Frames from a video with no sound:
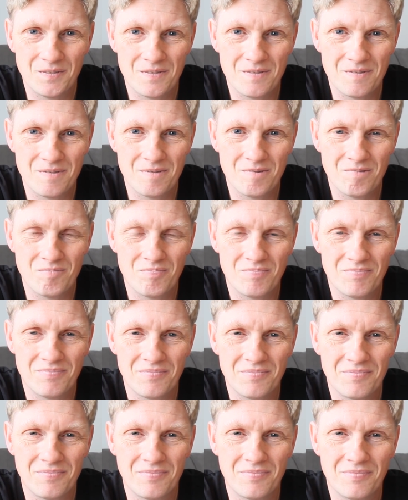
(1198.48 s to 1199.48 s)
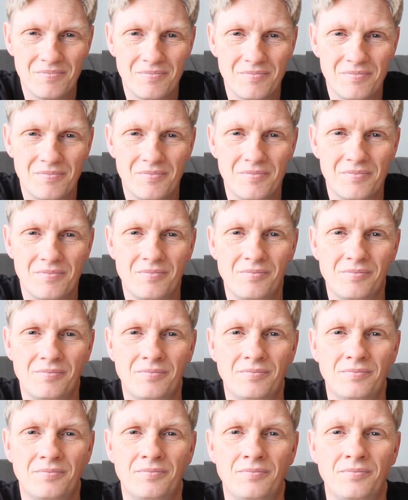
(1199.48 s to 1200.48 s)

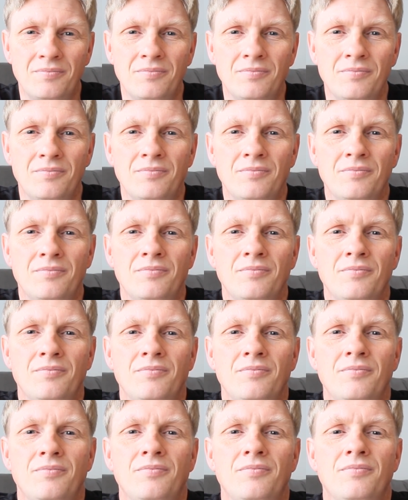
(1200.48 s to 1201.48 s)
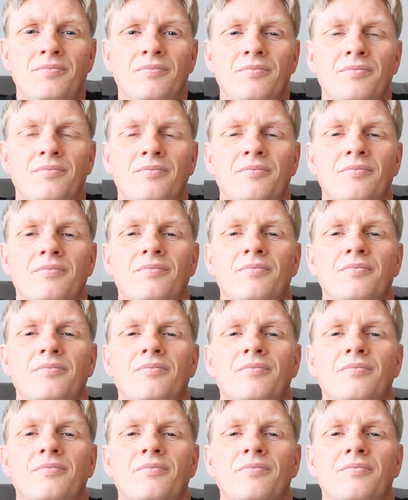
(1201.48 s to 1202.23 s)
Nobody speaks.